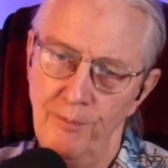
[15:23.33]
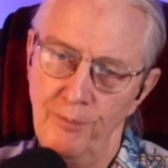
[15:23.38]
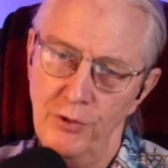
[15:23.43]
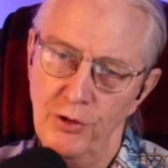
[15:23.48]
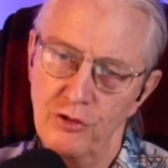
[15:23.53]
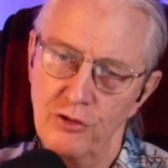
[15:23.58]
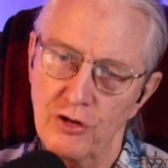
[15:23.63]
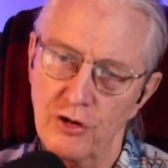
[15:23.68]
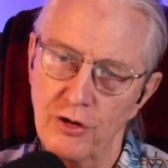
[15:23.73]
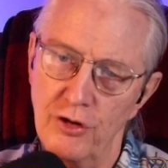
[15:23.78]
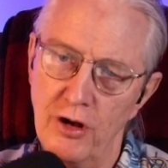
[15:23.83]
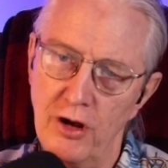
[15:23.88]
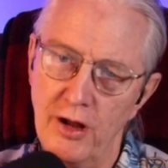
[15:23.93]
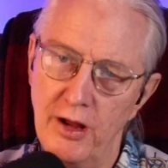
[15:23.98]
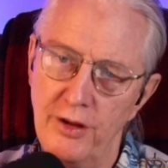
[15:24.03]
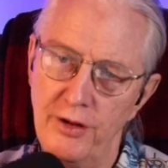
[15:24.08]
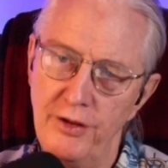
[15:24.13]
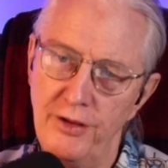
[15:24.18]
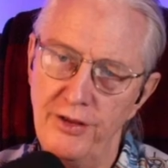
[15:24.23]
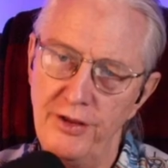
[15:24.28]
Turn
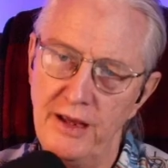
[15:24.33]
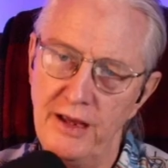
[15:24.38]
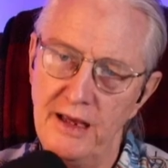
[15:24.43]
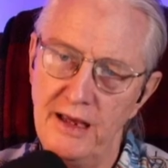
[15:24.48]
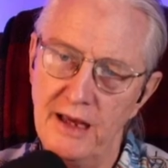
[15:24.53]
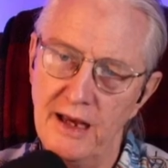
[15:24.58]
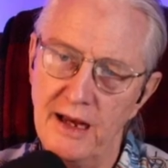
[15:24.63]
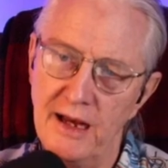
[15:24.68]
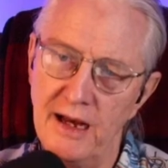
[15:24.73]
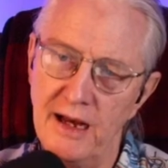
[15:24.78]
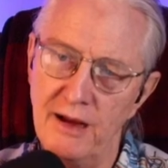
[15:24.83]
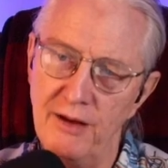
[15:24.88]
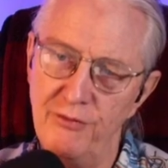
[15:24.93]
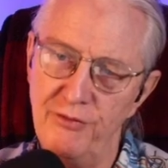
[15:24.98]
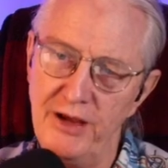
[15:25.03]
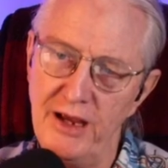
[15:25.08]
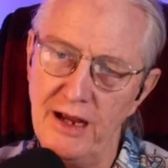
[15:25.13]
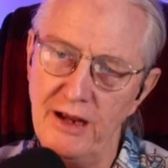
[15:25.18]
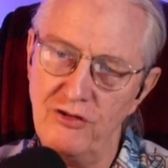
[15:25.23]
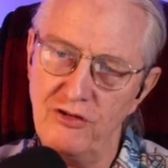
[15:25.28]
on the
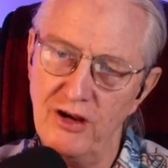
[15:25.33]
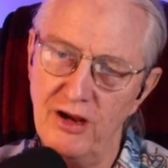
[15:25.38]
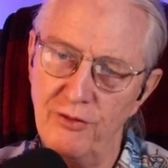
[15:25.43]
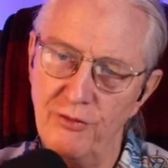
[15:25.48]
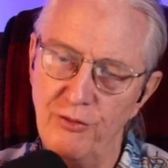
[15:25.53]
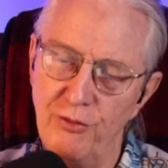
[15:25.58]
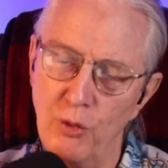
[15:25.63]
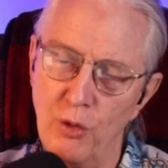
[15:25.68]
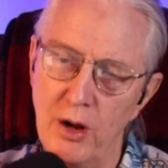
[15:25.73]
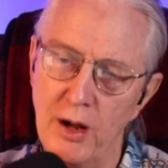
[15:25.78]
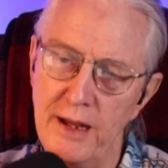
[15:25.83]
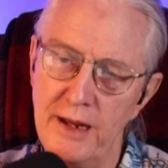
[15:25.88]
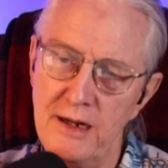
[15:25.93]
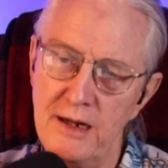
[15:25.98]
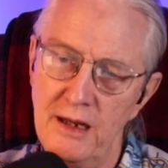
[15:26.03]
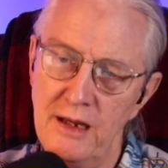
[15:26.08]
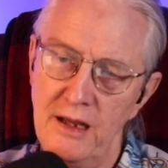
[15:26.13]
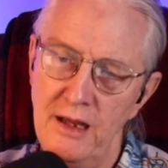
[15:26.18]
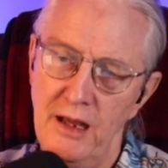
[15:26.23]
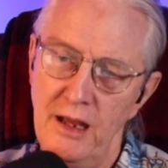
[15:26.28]

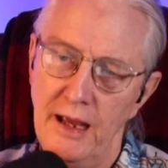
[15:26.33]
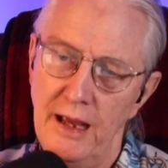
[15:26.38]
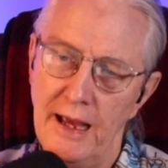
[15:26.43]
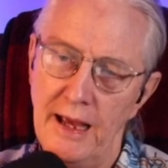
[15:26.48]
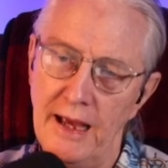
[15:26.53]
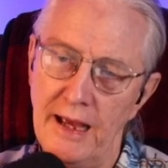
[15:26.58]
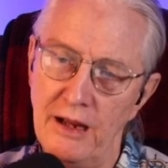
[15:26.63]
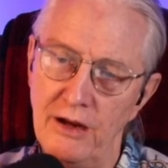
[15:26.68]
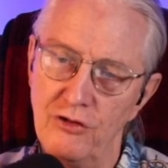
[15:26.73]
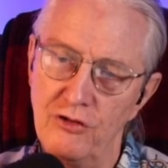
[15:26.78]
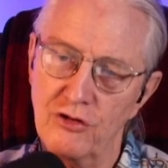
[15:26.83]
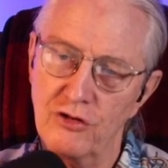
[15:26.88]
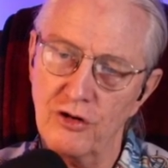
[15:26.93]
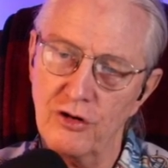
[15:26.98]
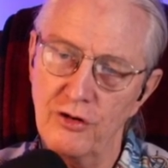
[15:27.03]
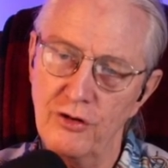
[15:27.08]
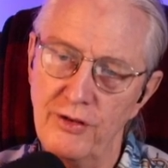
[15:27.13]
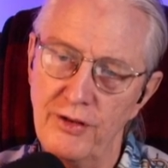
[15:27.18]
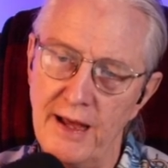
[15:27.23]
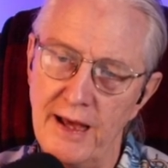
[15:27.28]
VHF1 and
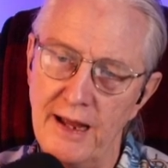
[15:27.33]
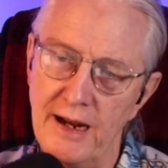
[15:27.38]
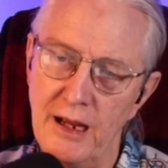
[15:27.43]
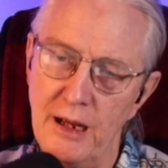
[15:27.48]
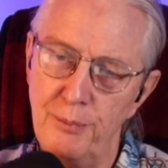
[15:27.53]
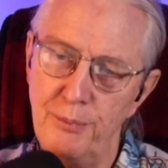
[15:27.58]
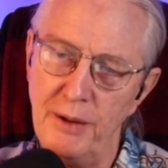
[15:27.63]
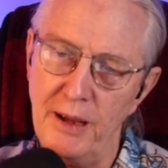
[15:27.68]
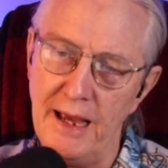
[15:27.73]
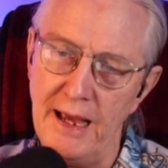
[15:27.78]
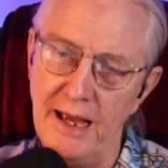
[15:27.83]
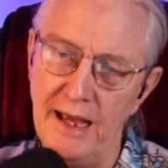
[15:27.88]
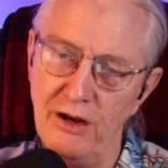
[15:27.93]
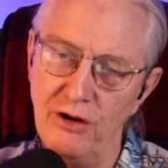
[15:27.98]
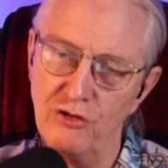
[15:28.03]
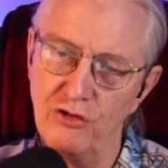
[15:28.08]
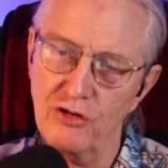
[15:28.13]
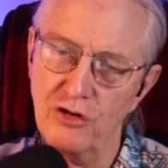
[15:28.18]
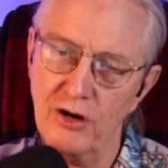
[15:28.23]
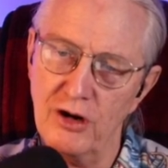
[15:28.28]
turn that up
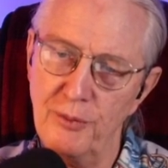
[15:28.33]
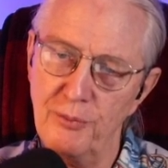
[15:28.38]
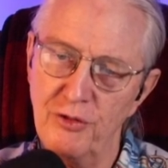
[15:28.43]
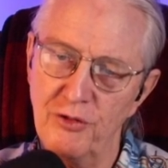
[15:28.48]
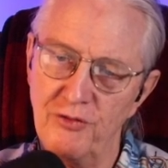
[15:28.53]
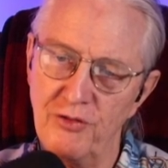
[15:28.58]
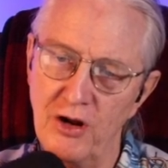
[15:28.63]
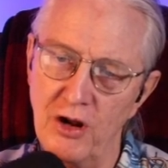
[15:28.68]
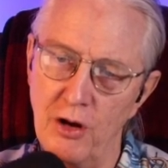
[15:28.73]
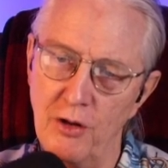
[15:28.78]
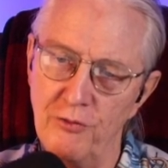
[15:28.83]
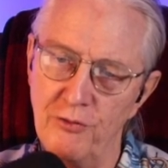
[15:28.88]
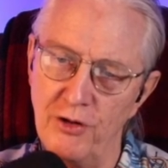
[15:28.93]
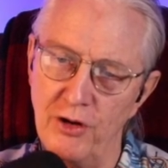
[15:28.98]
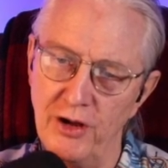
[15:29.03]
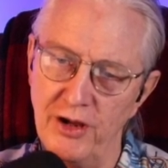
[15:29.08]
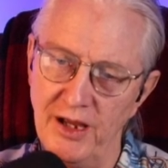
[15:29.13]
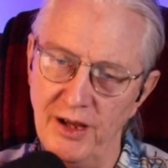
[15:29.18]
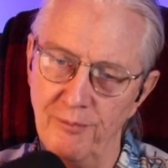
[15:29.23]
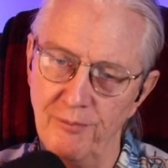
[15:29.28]
and turn up the
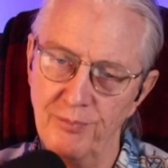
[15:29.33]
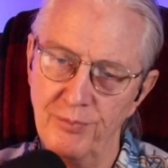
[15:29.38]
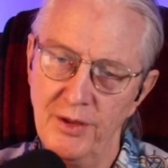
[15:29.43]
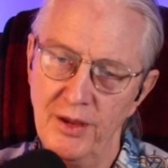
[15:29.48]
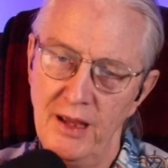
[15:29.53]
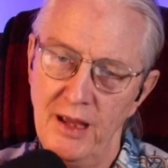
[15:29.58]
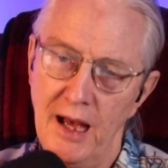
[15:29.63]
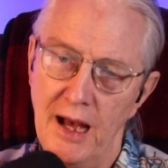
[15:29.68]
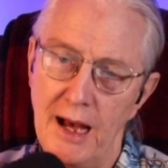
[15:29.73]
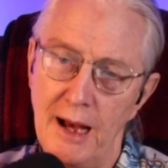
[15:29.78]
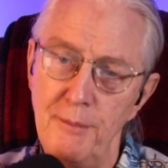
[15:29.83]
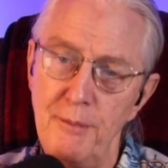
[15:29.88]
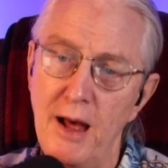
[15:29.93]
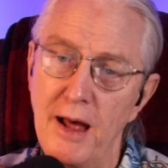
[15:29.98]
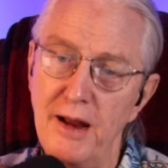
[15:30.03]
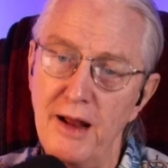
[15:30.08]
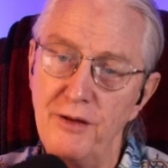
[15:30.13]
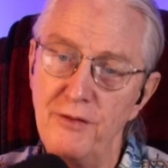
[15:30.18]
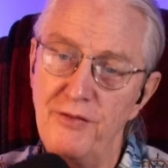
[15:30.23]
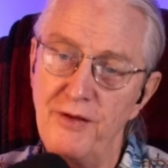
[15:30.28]
volume. I'm
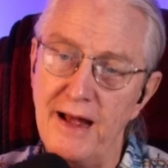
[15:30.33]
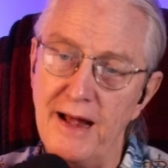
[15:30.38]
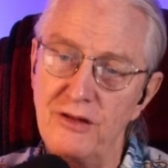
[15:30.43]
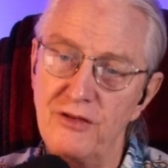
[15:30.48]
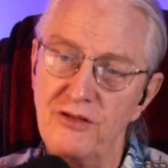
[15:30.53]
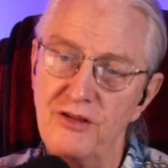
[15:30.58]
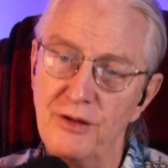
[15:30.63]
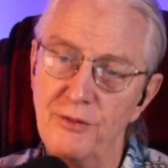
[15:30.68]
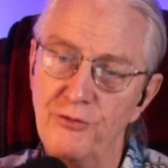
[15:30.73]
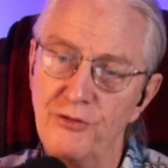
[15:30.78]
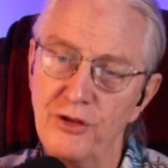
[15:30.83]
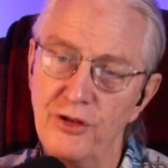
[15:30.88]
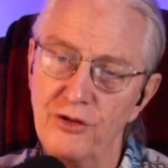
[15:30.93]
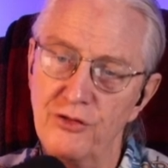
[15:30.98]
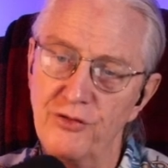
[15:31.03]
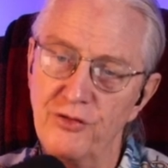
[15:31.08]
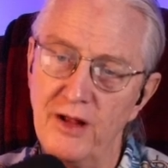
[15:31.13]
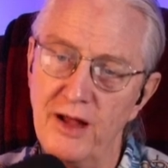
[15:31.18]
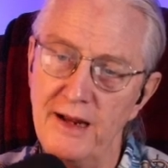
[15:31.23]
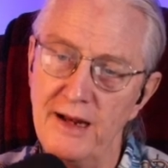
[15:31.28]
not on VATSIM for this
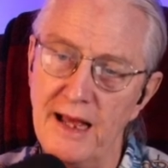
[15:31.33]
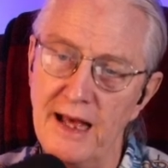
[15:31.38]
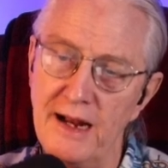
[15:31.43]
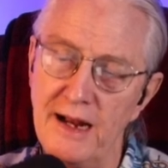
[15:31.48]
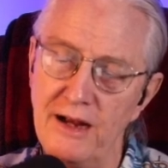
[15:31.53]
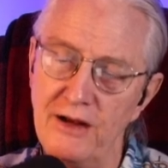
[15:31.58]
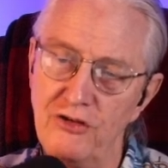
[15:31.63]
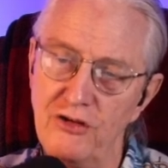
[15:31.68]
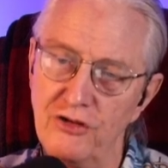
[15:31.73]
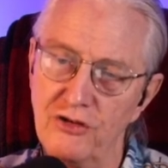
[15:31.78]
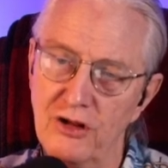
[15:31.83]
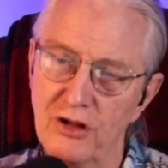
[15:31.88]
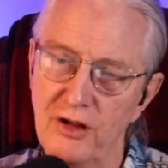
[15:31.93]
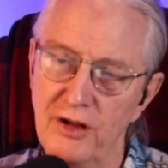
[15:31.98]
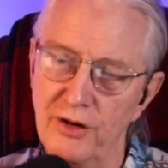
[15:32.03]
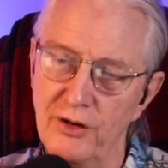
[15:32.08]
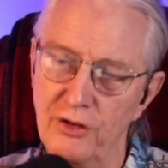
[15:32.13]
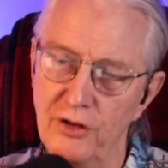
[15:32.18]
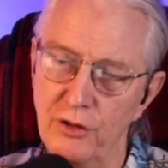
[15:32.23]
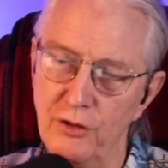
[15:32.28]
flight, and I just
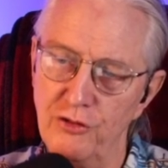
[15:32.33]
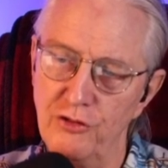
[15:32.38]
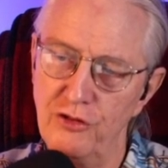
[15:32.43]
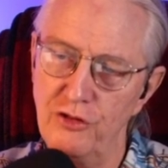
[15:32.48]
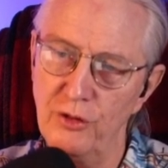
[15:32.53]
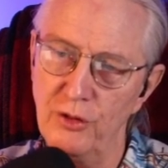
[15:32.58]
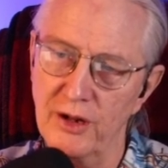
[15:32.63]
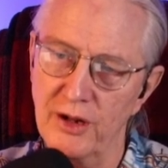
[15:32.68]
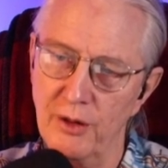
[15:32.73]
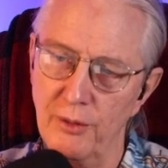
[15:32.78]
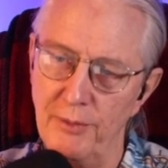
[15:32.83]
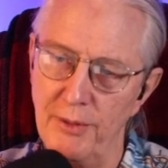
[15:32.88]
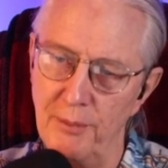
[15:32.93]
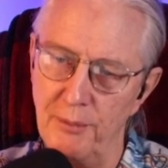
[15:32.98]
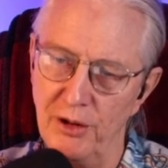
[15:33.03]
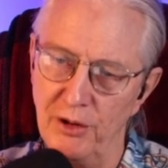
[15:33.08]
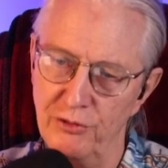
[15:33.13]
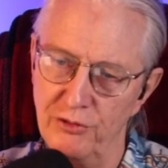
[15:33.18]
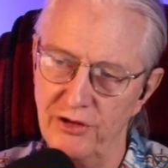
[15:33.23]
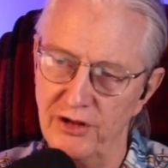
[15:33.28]
cleared those two little
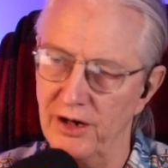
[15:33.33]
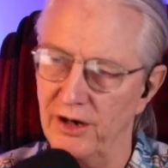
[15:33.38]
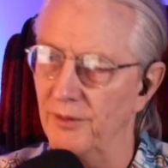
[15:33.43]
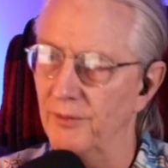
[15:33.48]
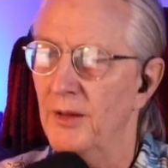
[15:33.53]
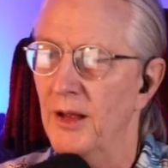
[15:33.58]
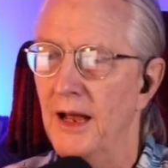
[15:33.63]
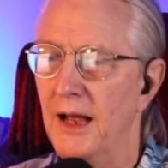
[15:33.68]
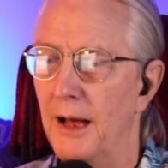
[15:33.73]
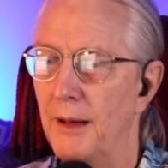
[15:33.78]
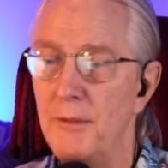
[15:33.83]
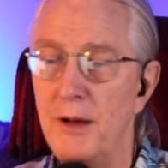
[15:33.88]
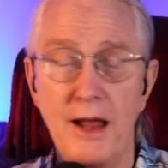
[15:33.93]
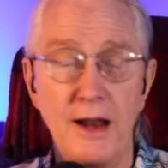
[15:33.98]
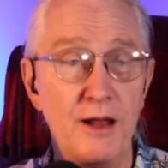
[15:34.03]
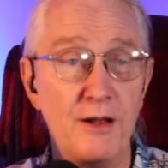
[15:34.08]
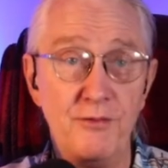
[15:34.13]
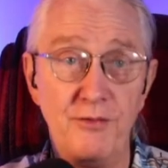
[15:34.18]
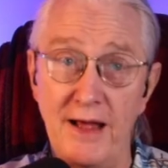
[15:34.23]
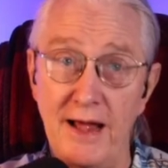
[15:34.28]
memos there. I'm not
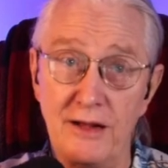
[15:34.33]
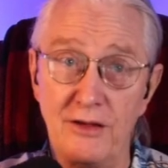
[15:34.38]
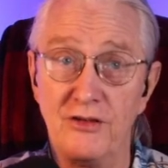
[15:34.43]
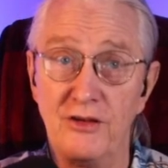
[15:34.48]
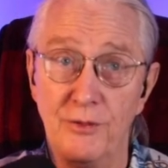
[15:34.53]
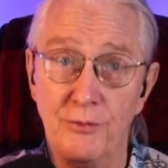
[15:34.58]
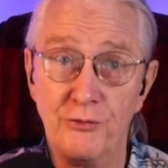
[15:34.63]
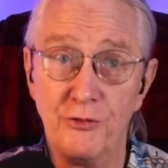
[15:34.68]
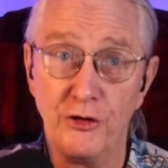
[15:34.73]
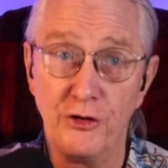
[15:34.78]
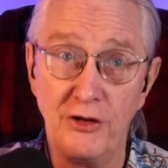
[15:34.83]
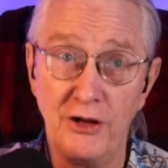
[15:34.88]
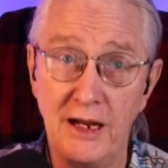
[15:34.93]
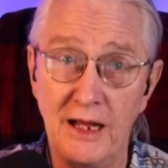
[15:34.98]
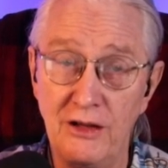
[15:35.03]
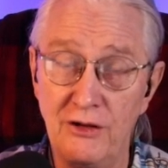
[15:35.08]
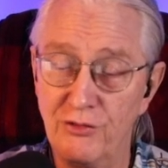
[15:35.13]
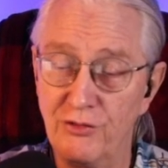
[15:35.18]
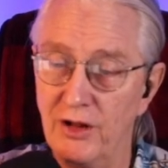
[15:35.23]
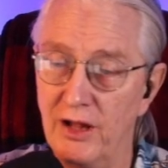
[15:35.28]
on VATSIM for
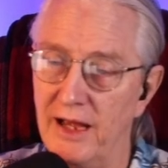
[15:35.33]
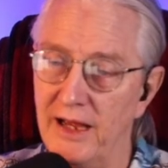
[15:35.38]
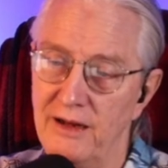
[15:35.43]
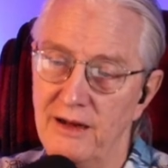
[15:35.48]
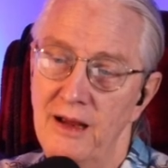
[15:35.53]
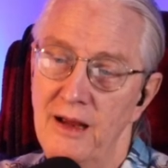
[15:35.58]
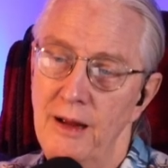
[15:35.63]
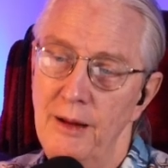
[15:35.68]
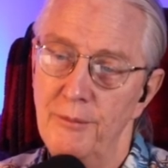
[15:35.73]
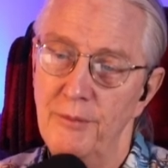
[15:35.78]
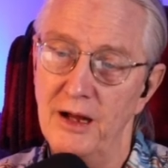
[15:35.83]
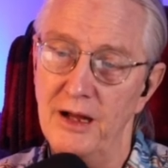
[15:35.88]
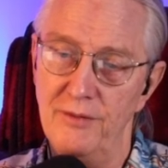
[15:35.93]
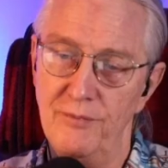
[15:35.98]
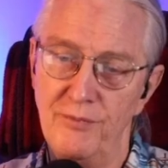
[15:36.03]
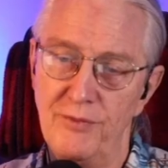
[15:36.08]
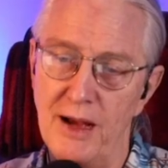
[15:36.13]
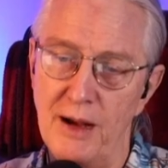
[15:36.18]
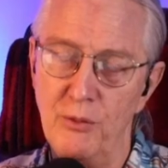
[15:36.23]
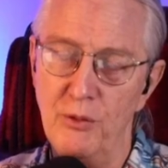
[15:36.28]
today's flight,
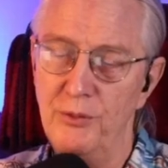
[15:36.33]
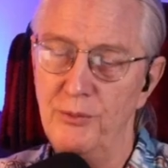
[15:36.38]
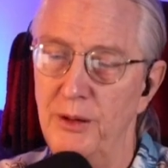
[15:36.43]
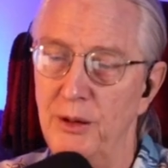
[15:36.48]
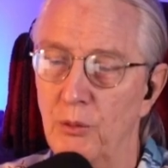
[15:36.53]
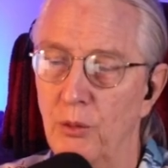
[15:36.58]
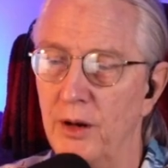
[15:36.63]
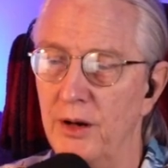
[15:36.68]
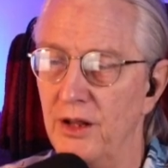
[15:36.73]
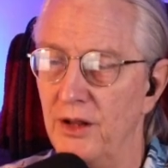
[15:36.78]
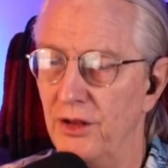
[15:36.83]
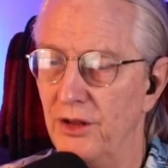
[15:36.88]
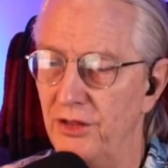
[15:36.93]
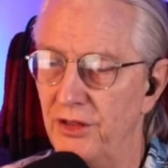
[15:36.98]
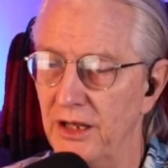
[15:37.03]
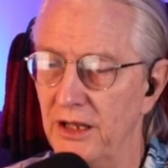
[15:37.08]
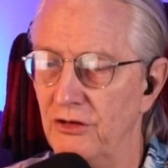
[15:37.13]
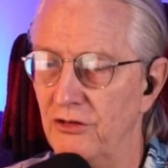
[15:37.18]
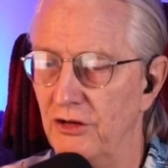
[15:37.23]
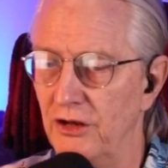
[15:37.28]
but that would be one of the
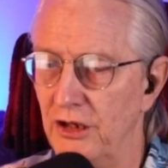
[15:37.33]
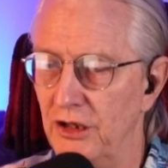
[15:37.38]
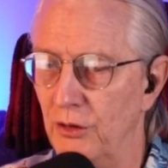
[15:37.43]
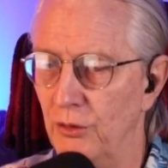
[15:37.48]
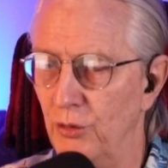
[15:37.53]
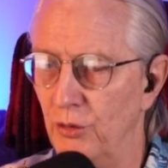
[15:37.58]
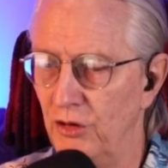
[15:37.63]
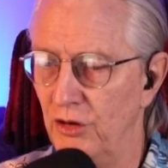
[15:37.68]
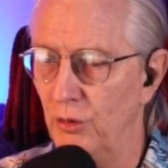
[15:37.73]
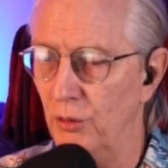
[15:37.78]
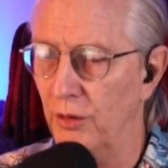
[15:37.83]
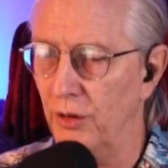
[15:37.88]
things that you would